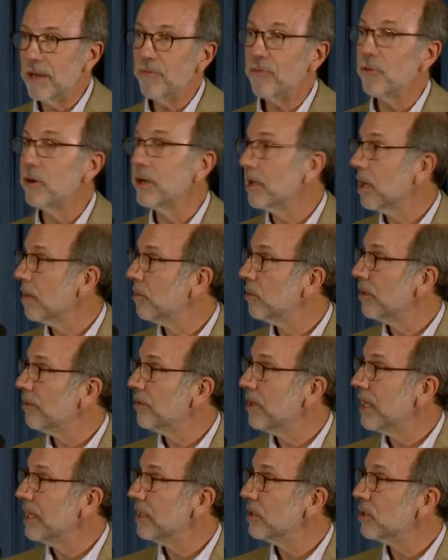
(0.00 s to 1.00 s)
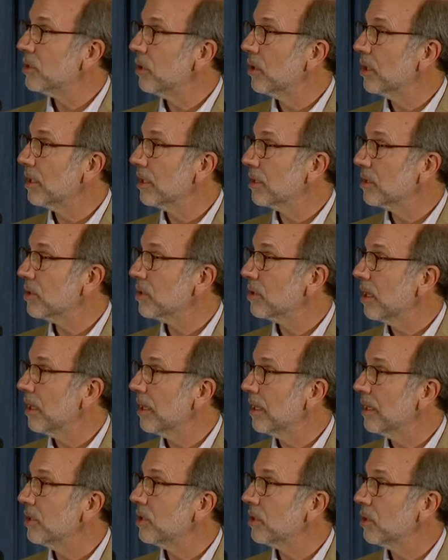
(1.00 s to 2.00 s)
for a number of days during the
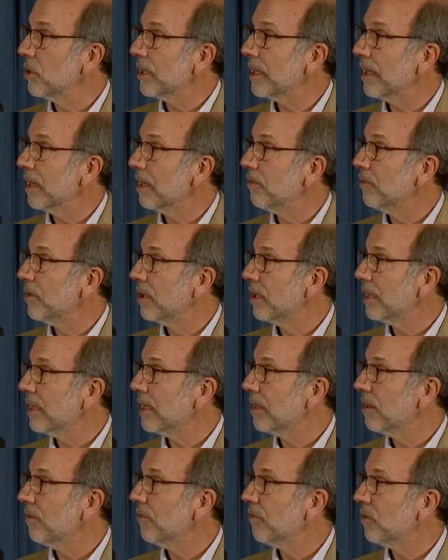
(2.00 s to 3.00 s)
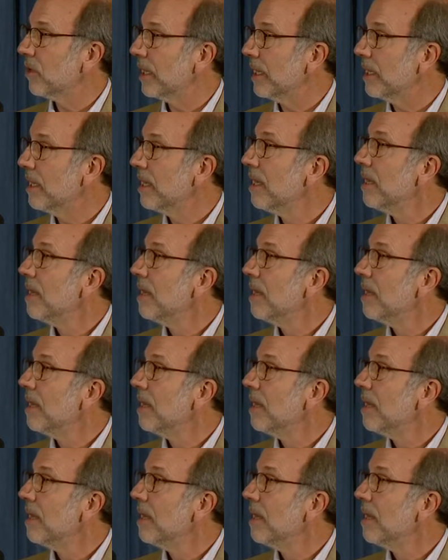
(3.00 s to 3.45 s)
study to look at it very carefully.